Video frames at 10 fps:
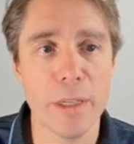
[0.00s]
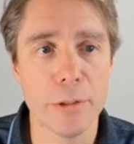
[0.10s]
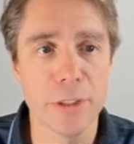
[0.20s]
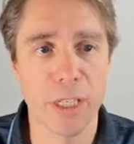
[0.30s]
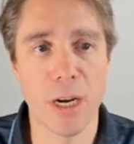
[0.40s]

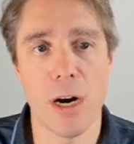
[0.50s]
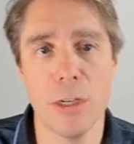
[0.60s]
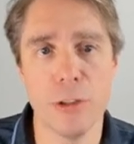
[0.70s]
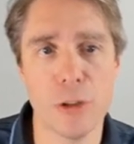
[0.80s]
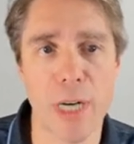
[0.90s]
use a
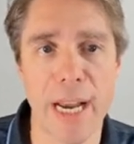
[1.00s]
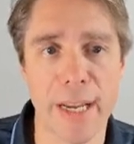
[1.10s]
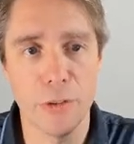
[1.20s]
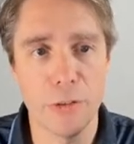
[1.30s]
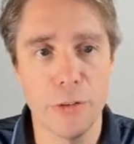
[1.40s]

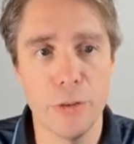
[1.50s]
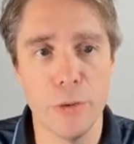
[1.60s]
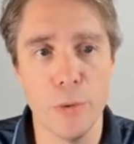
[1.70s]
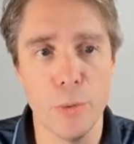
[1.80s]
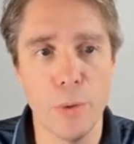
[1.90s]
contract
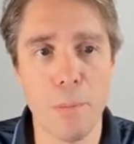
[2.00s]
to